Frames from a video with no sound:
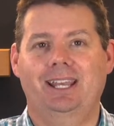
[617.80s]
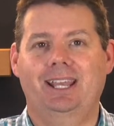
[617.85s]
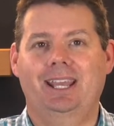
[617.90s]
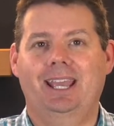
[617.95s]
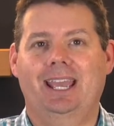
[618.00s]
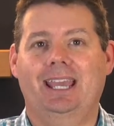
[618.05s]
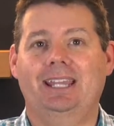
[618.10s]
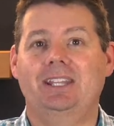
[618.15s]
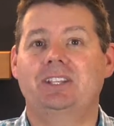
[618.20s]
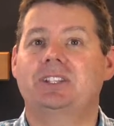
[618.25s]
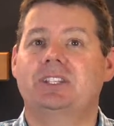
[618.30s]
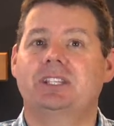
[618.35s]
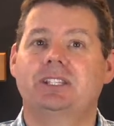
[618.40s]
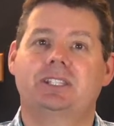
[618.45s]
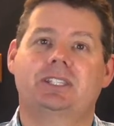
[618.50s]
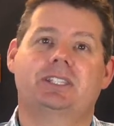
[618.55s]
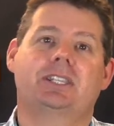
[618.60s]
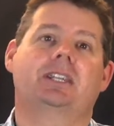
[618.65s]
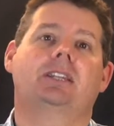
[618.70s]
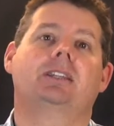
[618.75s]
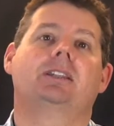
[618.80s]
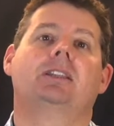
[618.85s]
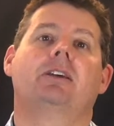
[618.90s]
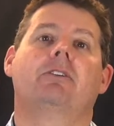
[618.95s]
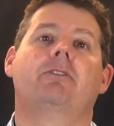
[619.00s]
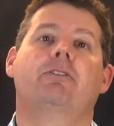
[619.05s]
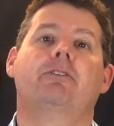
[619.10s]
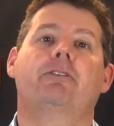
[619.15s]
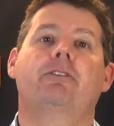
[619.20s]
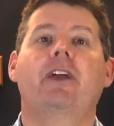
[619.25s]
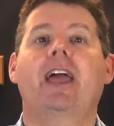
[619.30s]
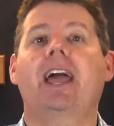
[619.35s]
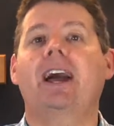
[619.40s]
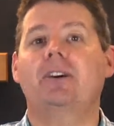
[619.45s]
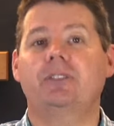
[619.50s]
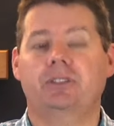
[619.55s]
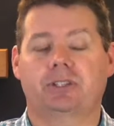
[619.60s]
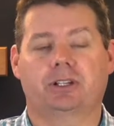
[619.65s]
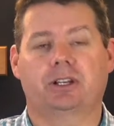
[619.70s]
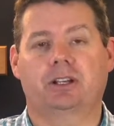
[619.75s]
and is considered the
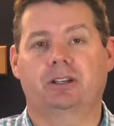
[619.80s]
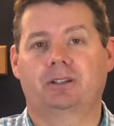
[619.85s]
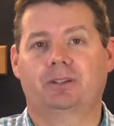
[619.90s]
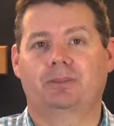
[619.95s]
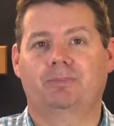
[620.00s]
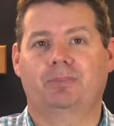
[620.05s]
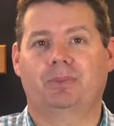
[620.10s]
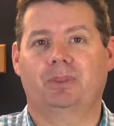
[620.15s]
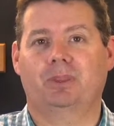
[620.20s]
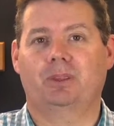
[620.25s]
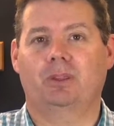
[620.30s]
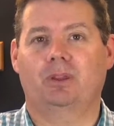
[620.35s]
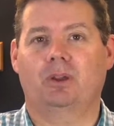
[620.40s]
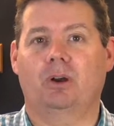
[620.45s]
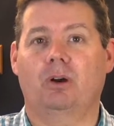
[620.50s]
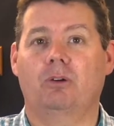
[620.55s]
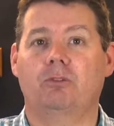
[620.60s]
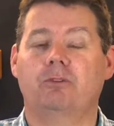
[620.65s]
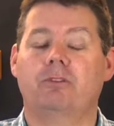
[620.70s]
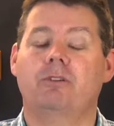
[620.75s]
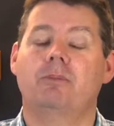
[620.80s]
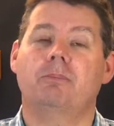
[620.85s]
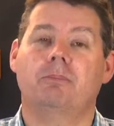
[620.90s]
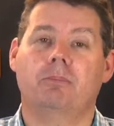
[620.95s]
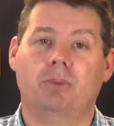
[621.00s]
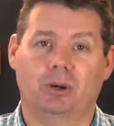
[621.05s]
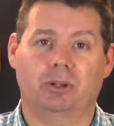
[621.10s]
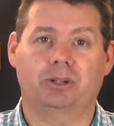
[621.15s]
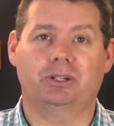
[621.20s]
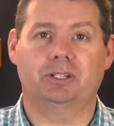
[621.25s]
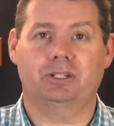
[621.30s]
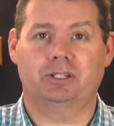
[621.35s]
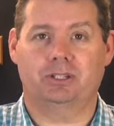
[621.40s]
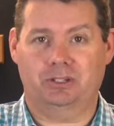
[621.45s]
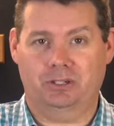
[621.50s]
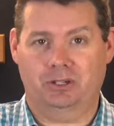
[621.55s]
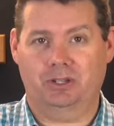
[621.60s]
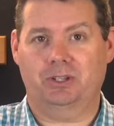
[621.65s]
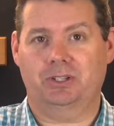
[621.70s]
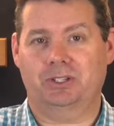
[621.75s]
founder of modern
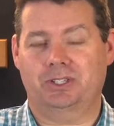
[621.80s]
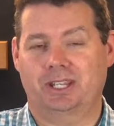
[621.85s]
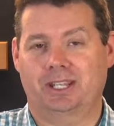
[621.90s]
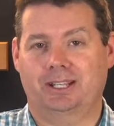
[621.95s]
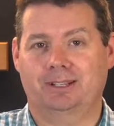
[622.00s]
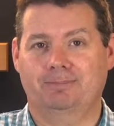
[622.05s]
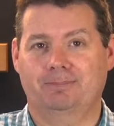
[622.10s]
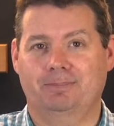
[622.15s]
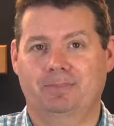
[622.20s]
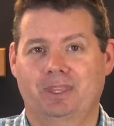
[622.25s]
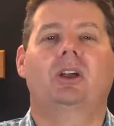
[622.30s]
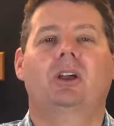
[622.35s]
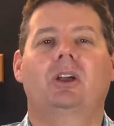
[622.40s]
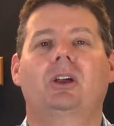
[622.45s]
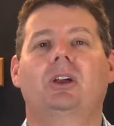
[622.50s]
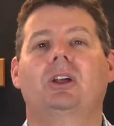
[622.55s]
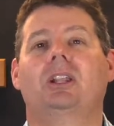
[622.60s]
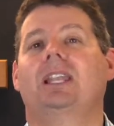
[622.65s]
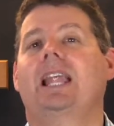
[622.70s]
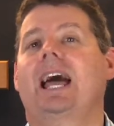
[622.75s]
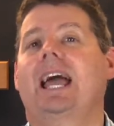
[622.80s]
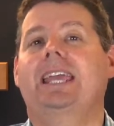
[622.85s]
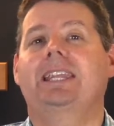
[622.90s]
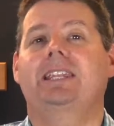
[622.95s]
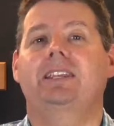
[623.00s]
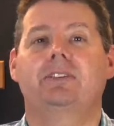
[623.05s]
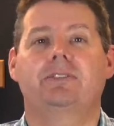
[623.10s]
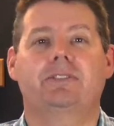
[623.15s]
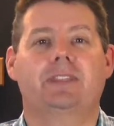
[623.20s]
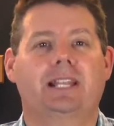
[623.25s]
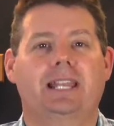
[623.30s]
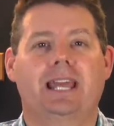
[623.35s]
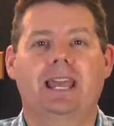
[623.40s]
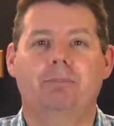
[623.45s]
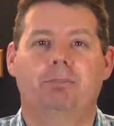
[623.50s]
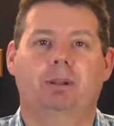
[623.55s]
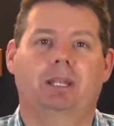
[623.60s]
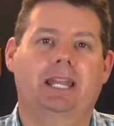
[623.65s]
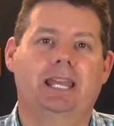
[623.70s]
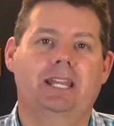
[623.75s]
nursing. Her Lady of the
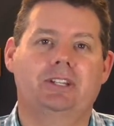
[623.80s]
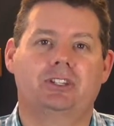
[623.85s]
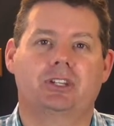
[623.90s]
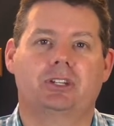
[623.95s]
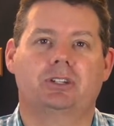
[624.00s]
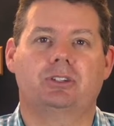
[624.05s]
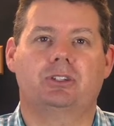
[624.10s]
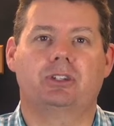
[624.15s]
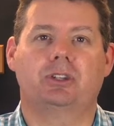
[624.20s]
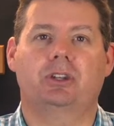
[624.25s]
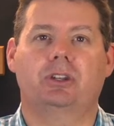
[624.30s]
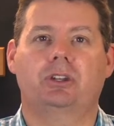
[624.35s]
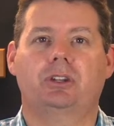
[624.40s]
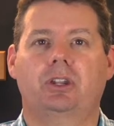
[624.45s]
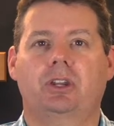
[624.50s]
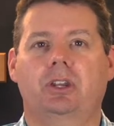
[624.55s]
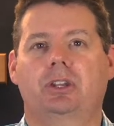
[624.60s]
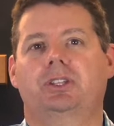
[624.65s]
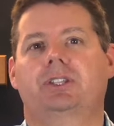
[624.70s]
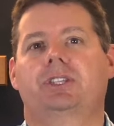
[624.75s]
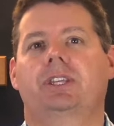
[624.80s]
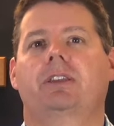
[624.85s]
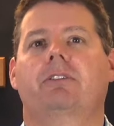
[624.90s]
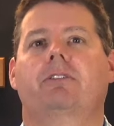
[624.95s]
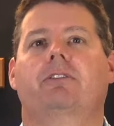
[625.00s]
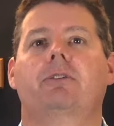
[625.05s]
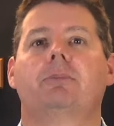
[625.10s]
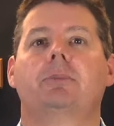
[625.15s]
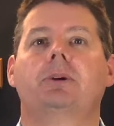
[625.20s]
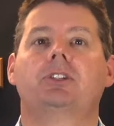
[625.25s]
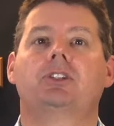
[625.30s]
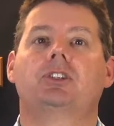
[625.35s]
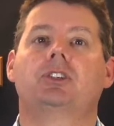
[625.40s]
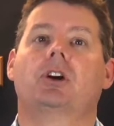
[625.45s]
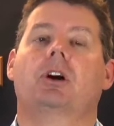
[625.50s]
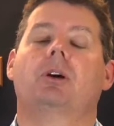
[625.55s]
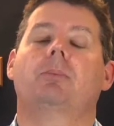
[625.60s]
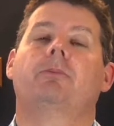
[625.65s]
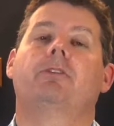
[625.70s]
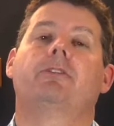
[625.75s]
Lamp legend turned nursing from a
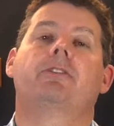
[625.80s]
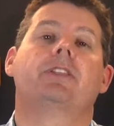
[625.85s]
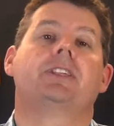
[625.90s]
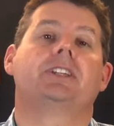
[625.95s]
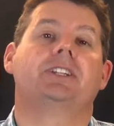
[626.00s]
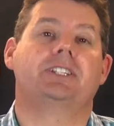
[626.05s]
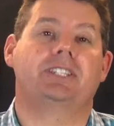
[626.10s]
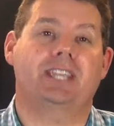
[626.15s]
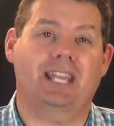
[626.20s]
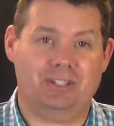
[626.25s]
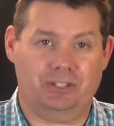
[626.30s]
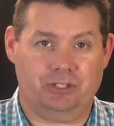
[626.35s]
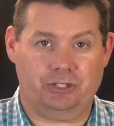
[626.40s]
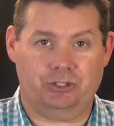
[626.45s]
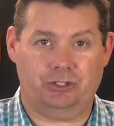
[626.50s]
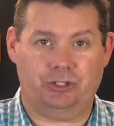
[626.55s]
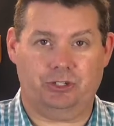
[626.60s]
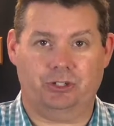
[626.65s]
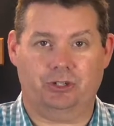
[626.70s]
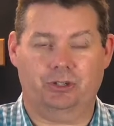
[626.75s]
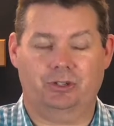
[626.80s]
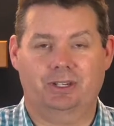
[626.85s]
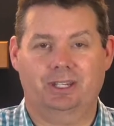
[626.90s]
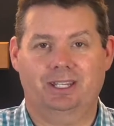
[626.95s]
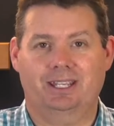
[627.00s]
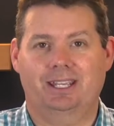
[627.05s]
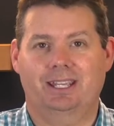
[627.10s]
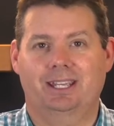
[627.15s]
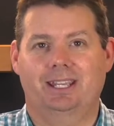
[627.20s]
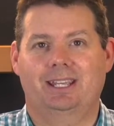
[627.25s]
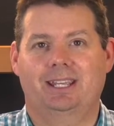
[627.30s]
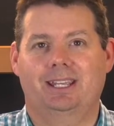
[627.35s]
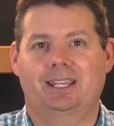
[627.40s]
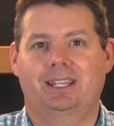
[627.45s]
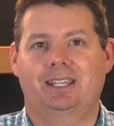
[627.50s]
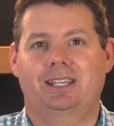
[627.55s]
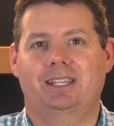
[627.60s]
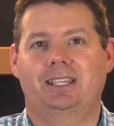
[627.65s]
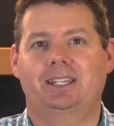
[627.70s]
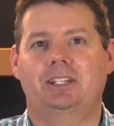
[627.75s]
job for the destitute
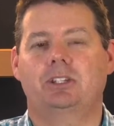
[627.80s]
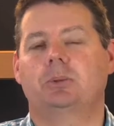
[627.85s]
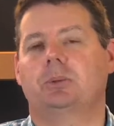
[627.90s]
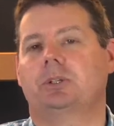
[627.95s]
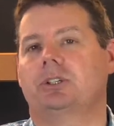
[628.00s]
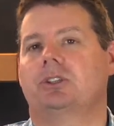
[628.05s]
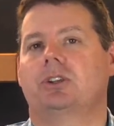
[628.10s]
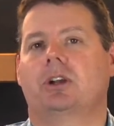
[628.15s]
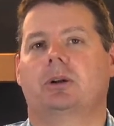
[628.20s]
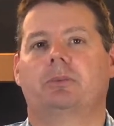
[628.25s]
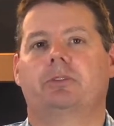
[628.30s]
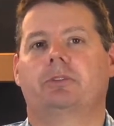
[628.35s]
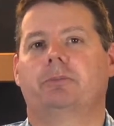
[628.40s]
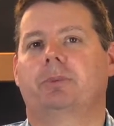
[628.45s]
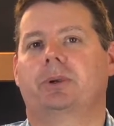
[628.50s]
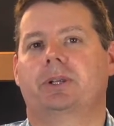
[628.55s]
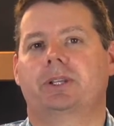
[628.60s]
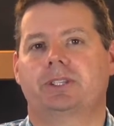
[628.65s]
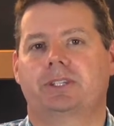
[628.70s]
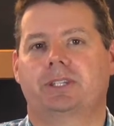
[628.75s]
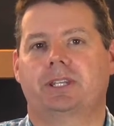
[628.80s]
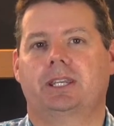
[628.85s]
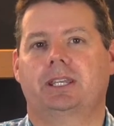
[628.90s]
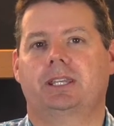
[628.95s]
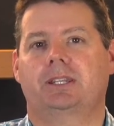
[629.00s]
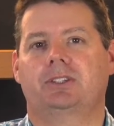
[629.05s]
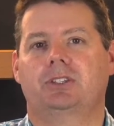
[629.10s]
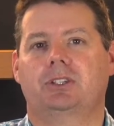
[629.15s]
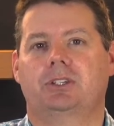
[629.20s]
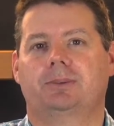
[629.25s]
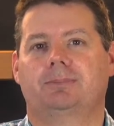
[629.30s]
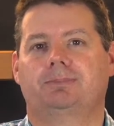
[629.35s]
into a job of prestige.